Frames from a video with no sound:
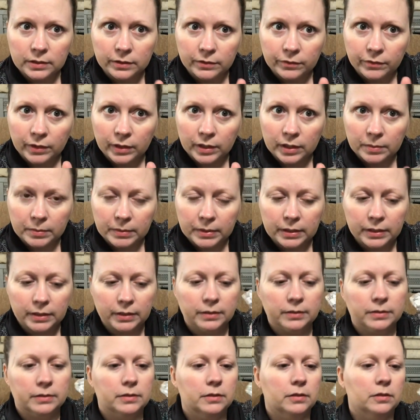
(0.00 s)
if anybody
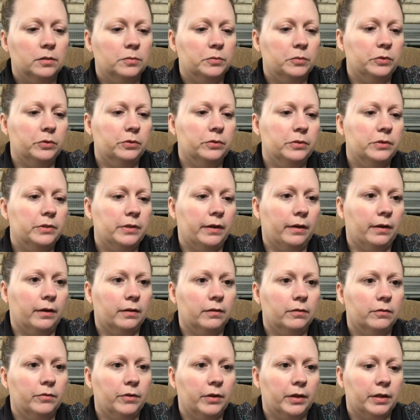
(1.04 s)
is in the mood to
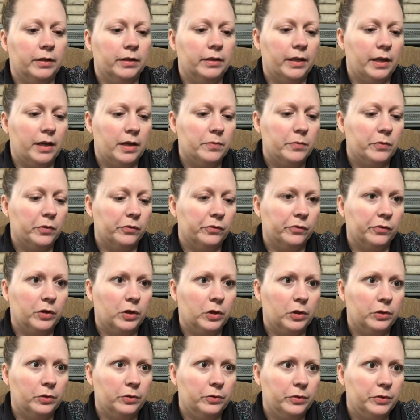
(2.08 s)
have a game of
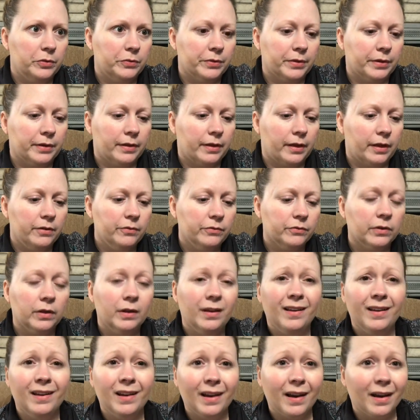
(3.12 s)
Clue in real life.
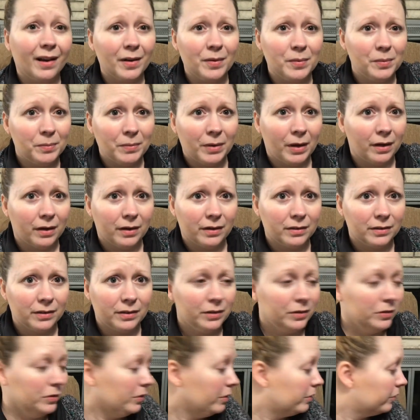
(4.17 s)
I'm not
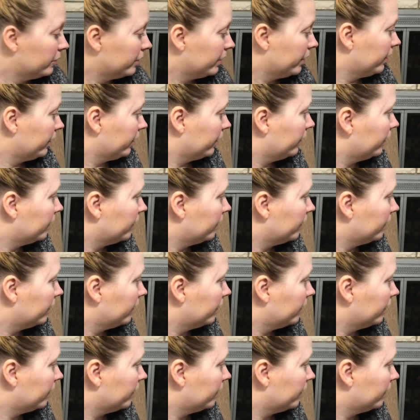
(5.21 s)
condoning